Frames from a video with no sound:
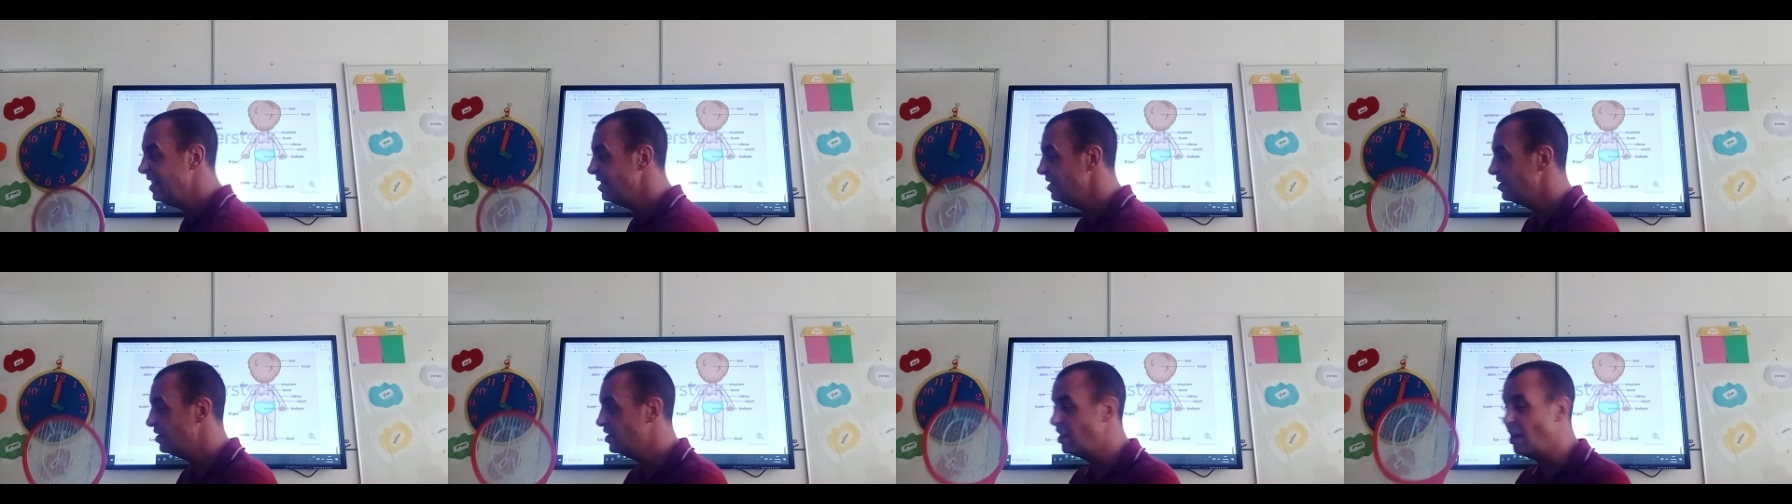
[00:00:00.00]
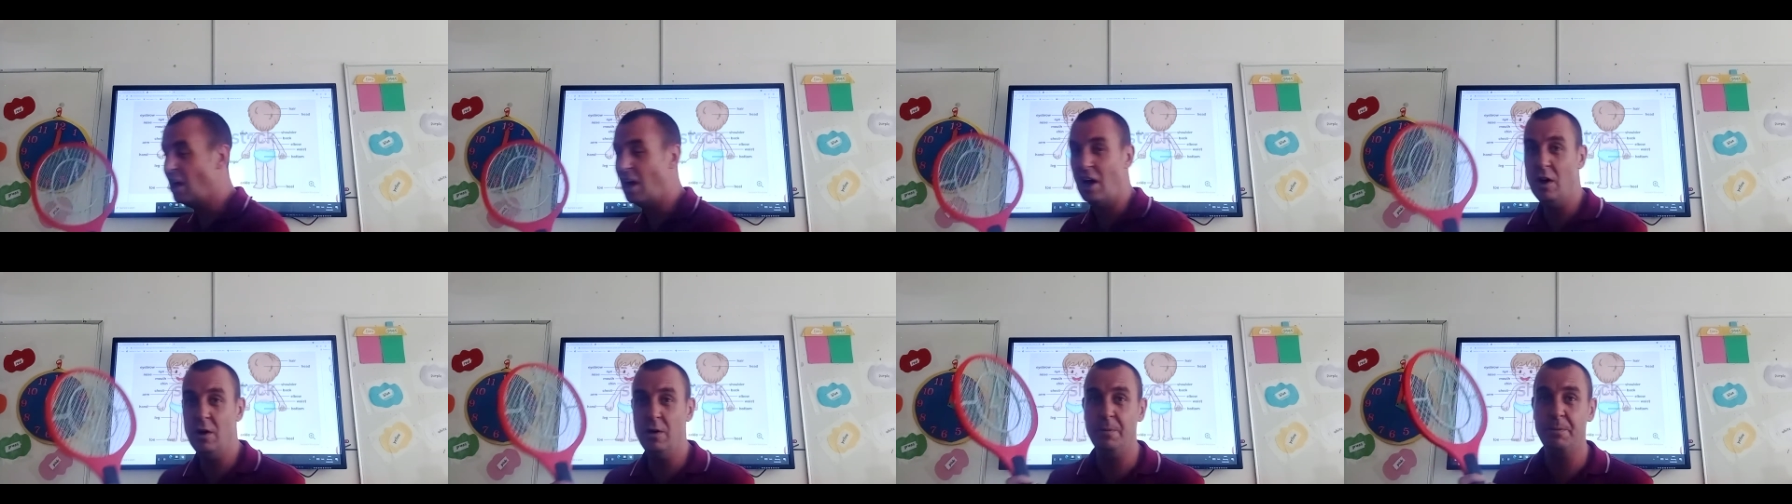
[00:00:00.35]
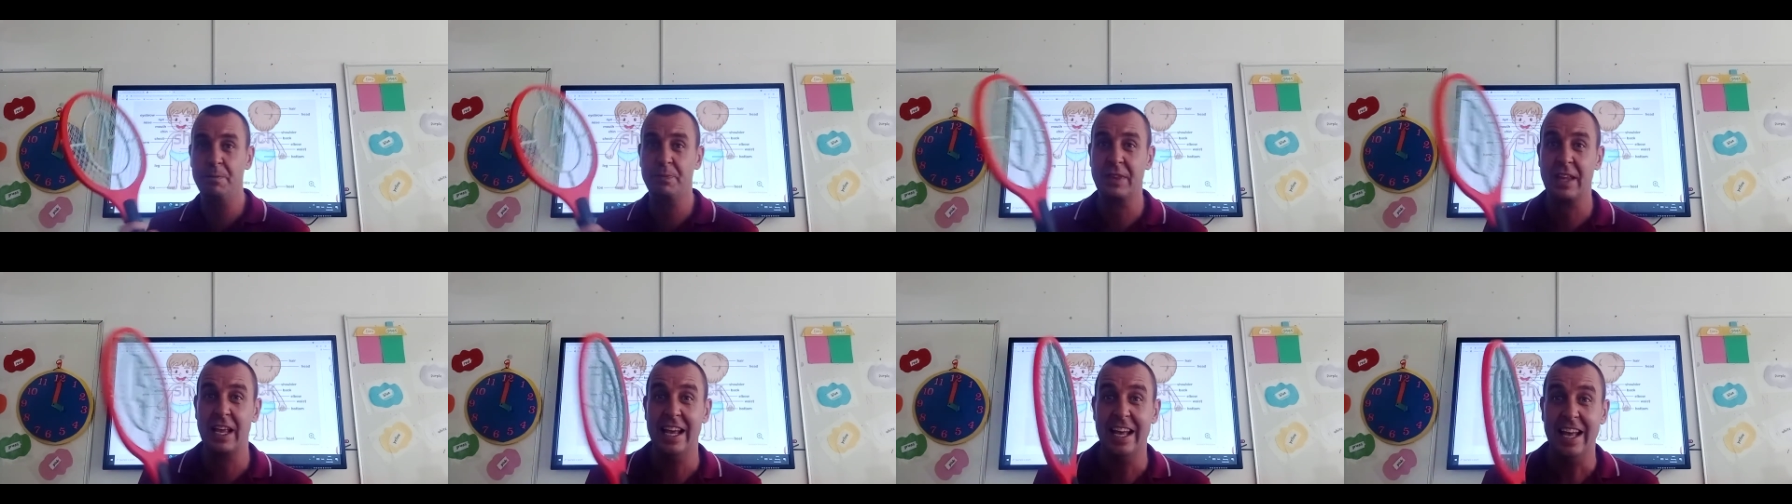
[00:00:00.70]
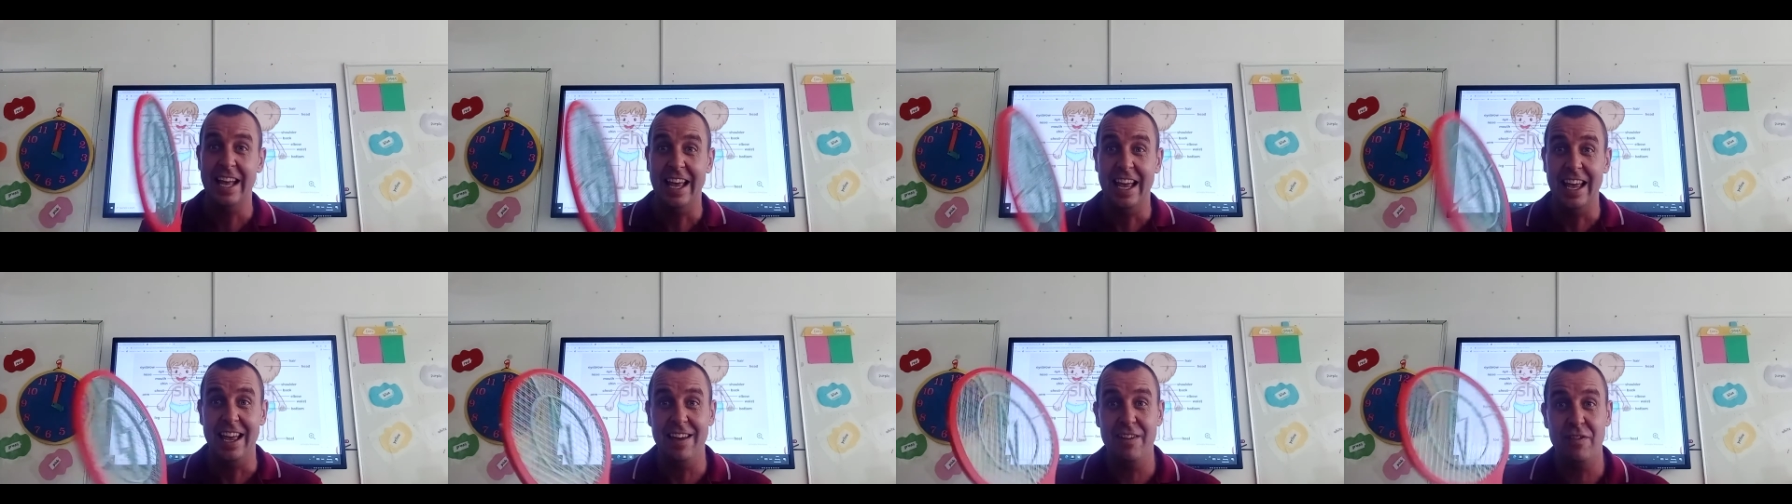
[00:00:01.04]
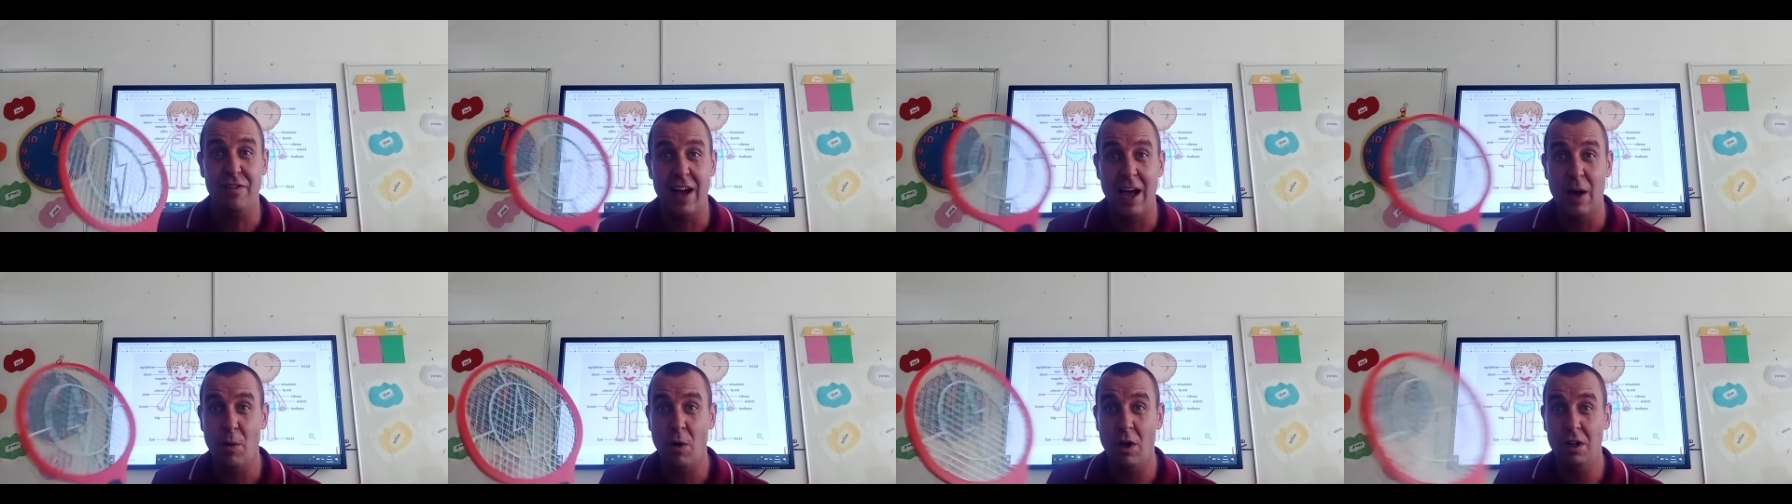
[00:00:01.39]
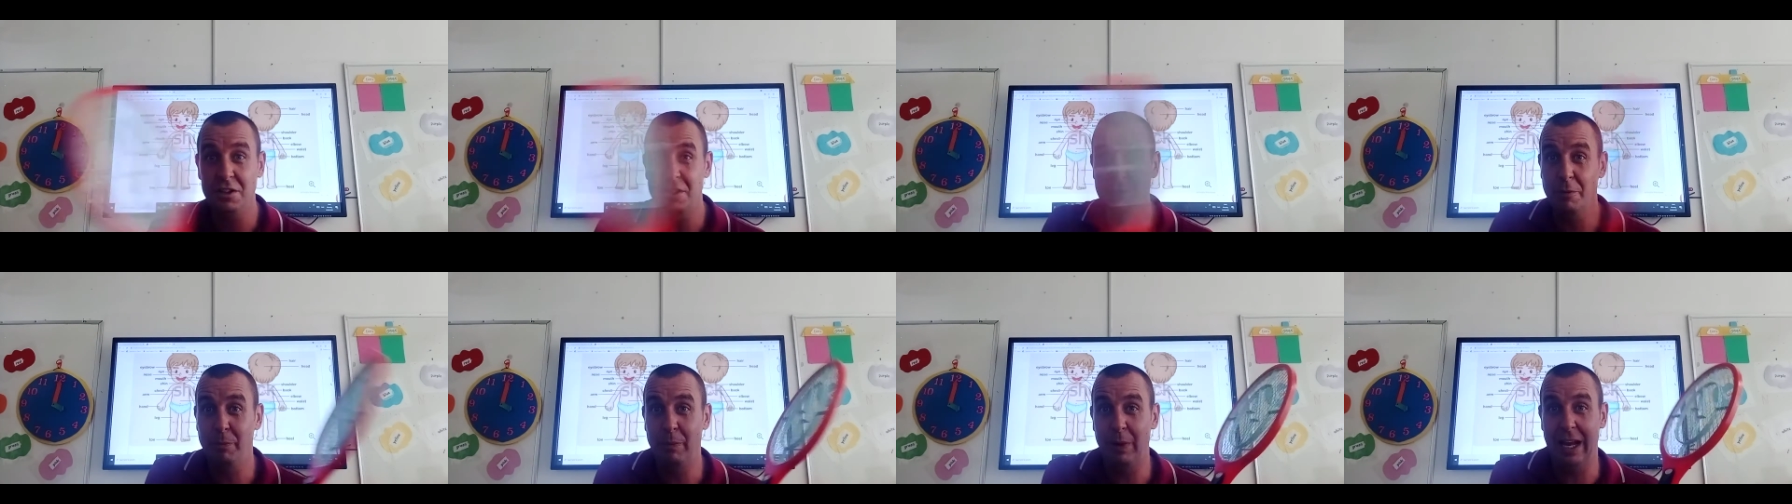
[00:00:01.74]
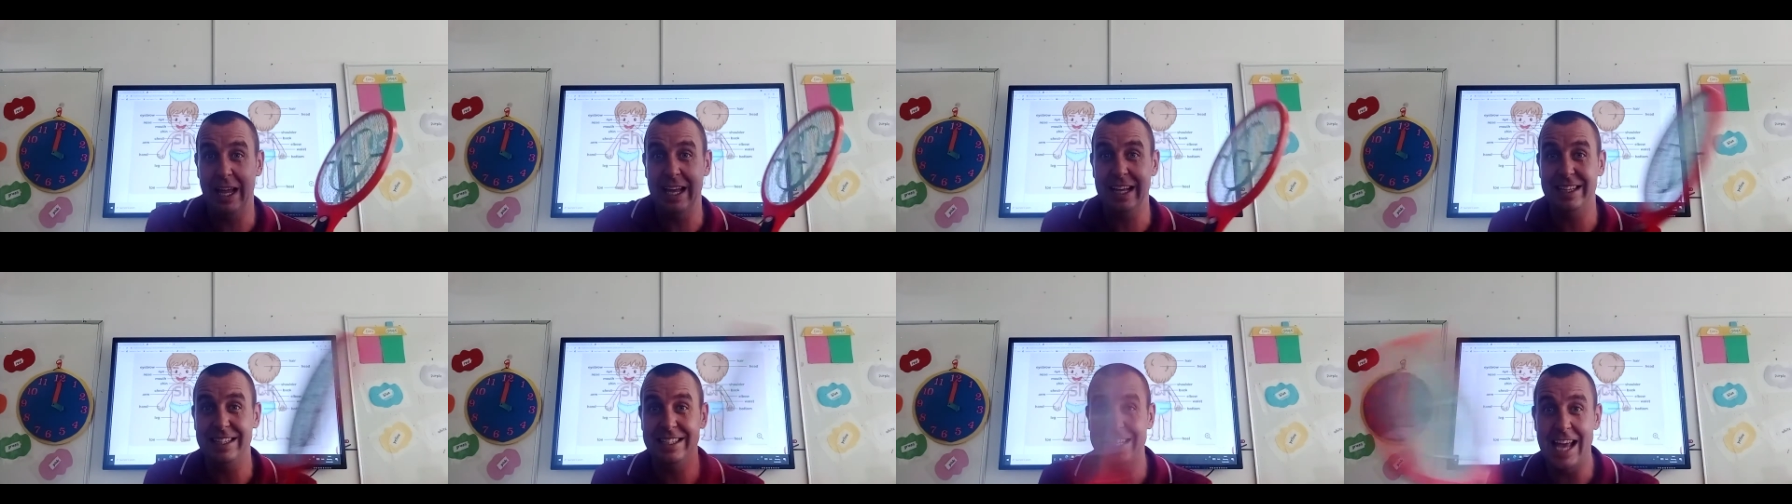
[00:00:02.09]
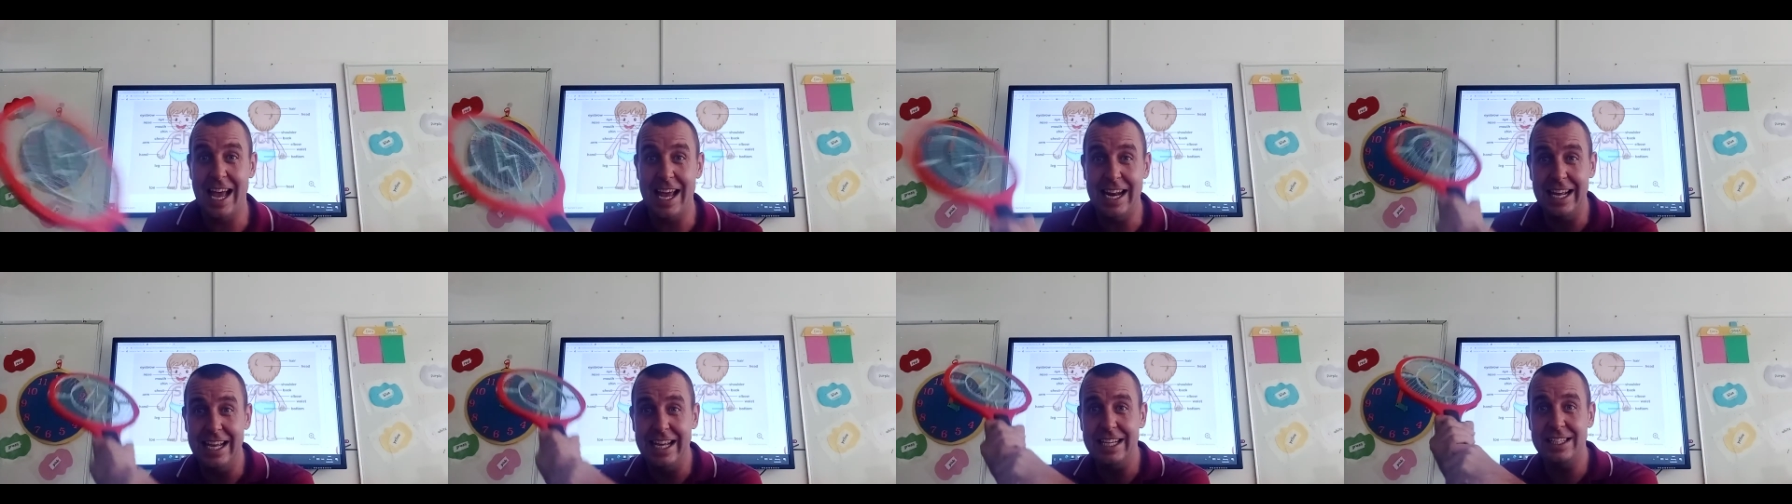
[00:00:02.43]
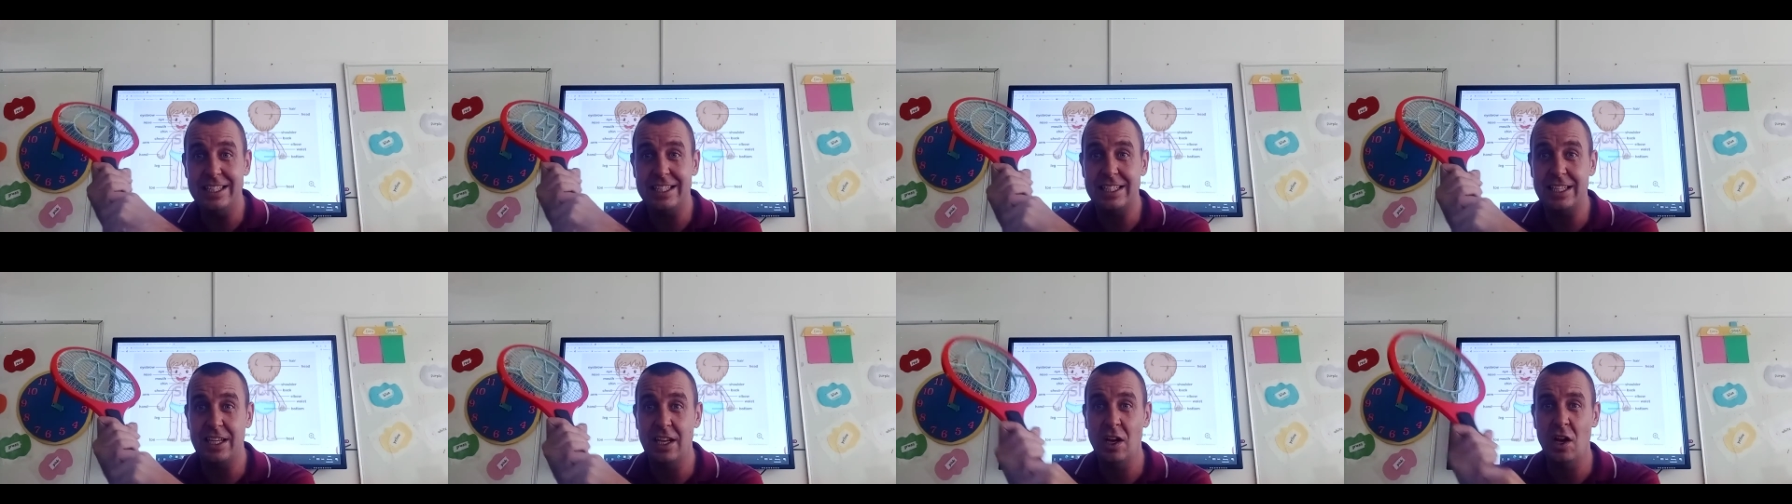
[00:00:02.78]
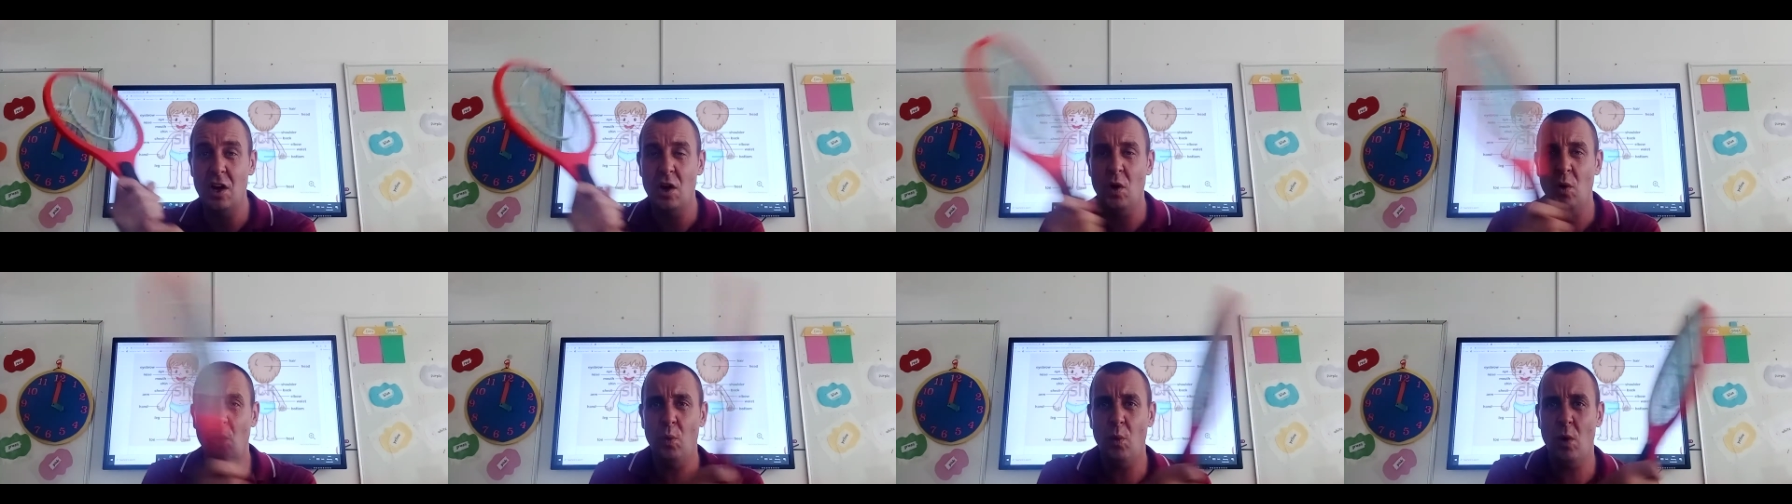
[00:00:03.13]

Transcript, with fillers: so if I want to play tennis,